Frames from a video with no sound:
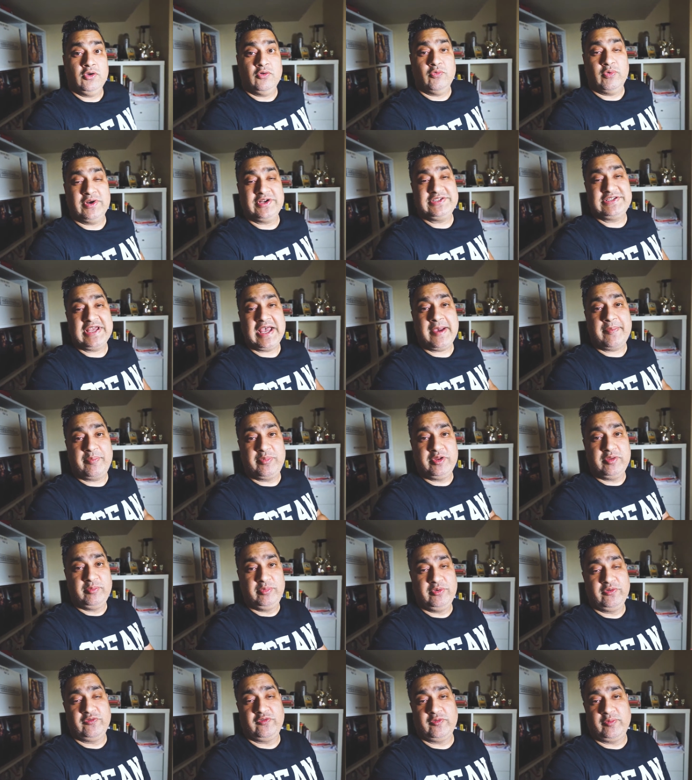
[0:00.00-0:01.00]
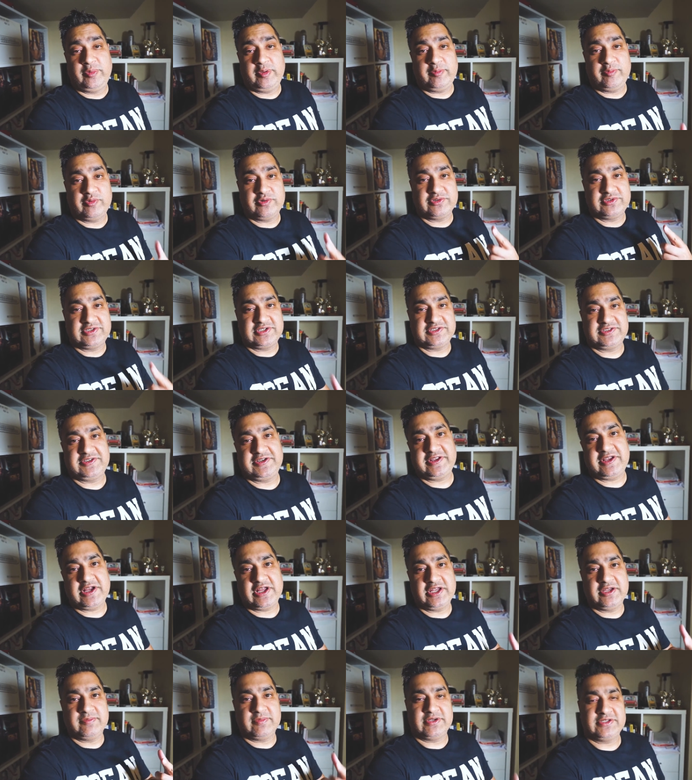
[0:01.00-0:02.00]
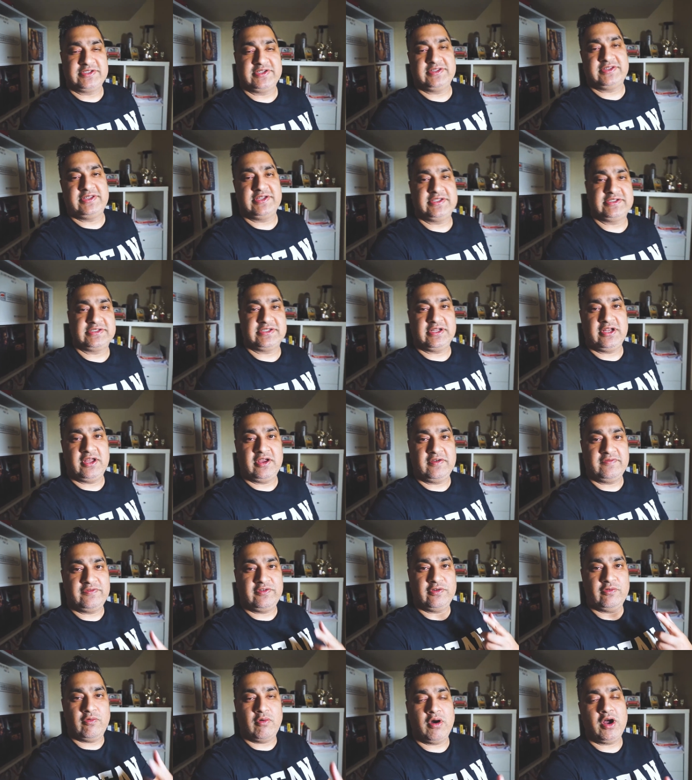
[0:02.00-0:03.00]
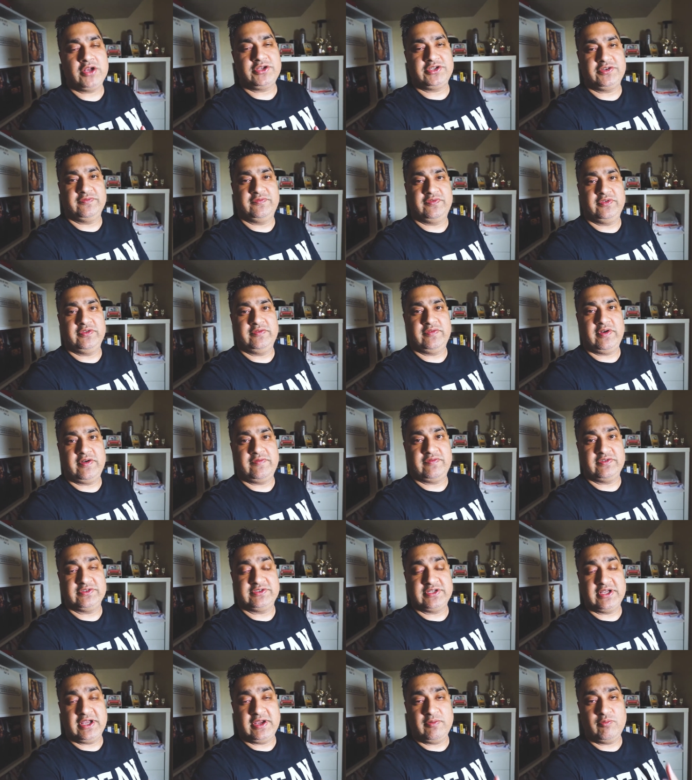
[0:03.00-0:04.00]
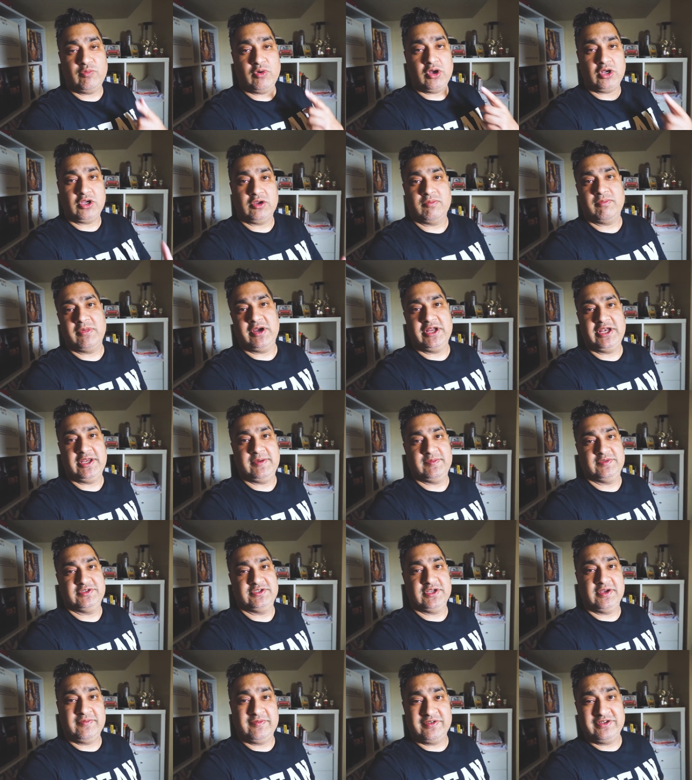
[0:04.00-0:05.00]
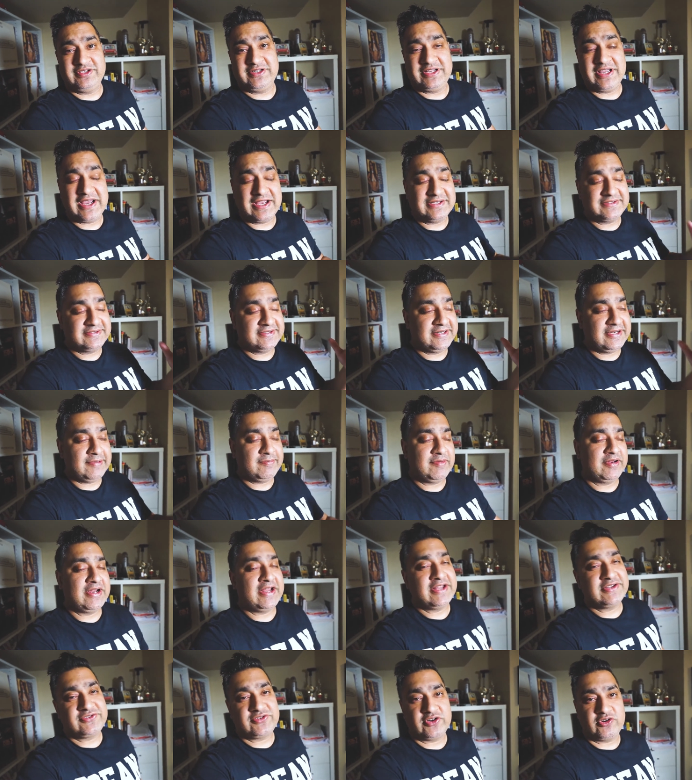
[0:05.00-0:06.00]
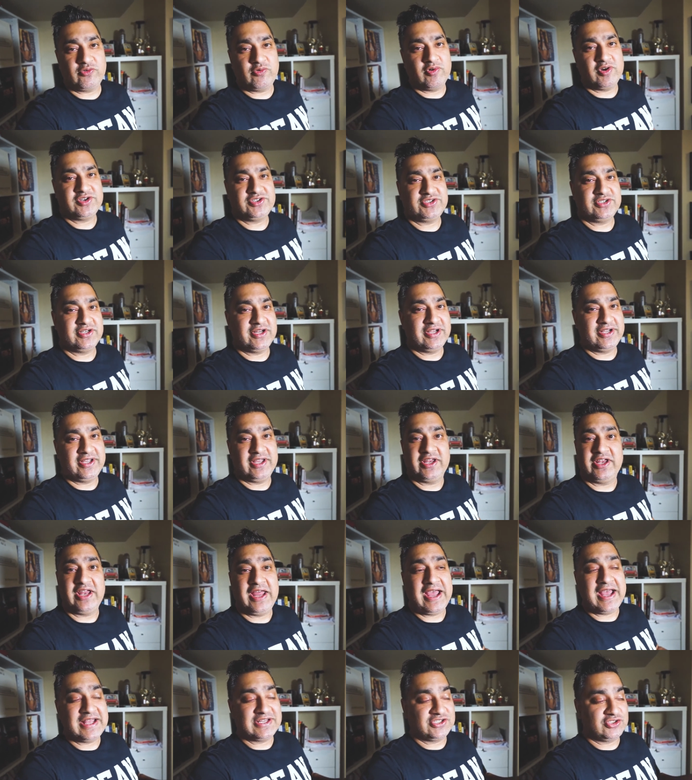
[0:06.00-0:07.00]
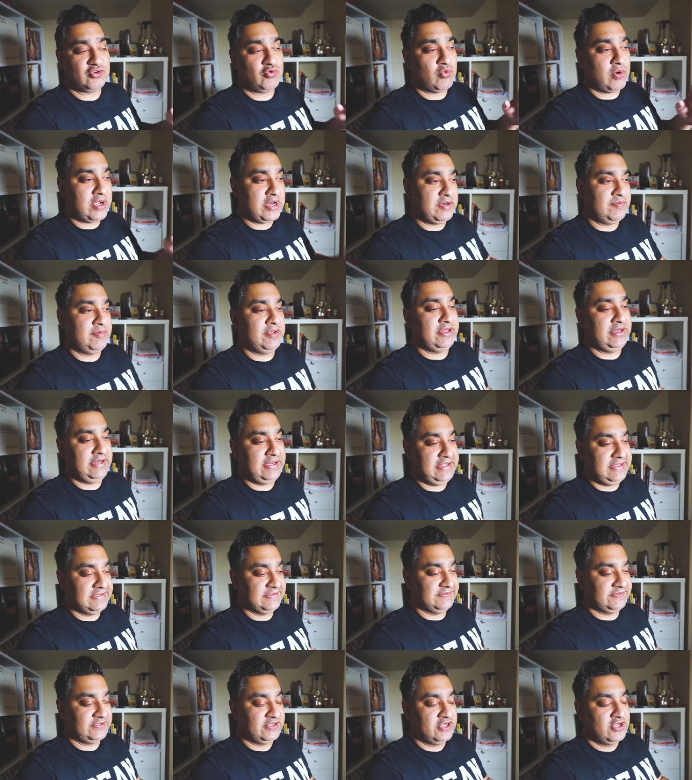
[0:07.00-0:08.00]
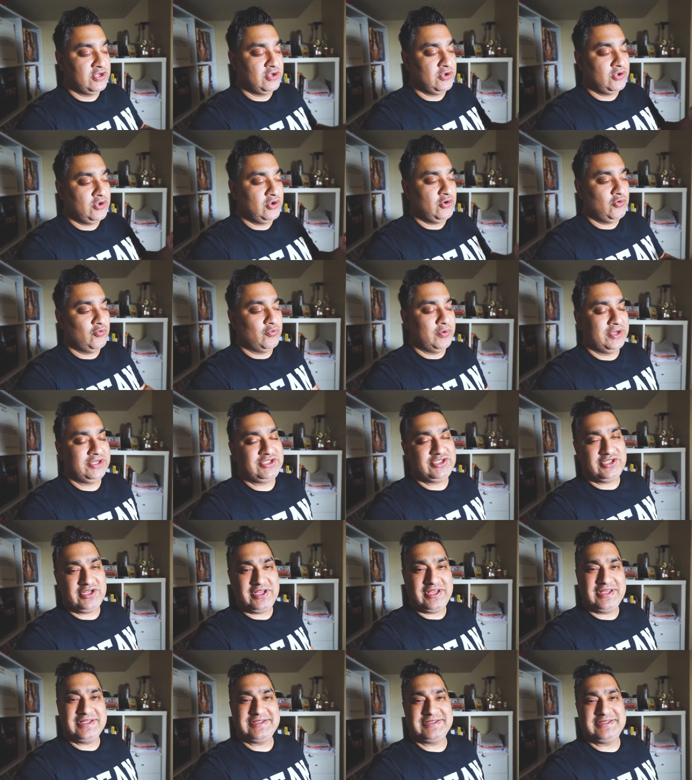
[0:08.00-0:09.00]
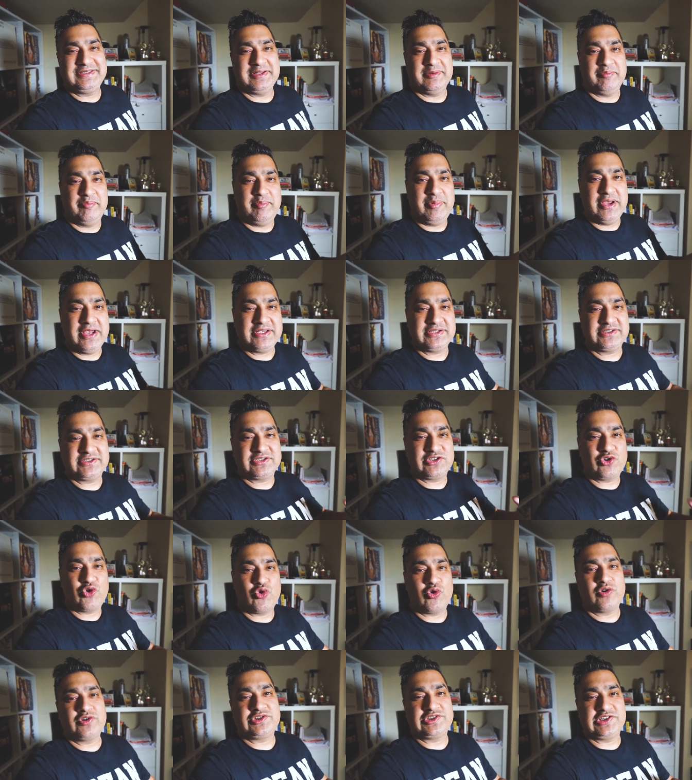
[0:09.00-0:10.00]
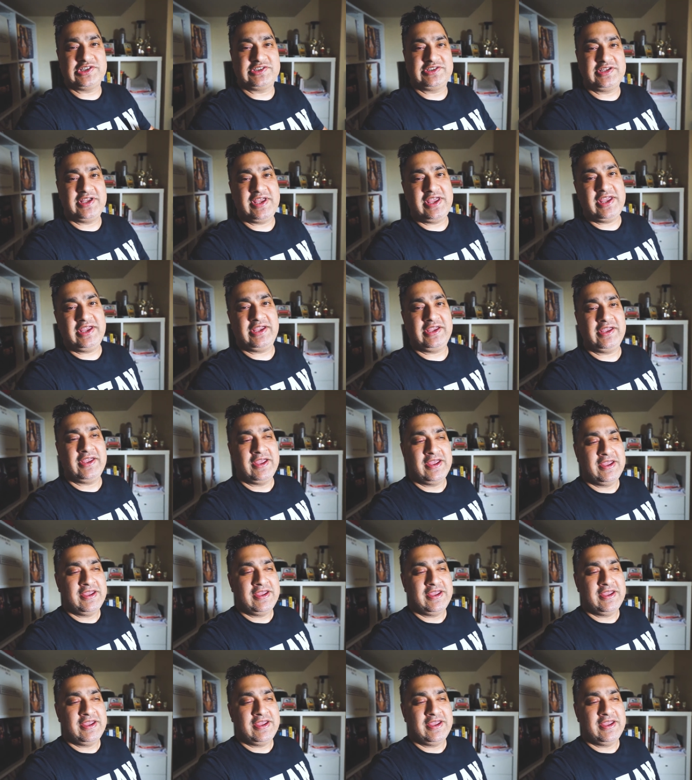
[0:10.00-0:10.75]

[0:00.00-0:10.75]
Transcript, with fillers: What is happening, beautiful people? Sassarikal namaste this along if you're watching for the very first time. Welcome, my name is Amen. Guys, today I'm going to answer a question I get asked quite a bit is which is the best course to take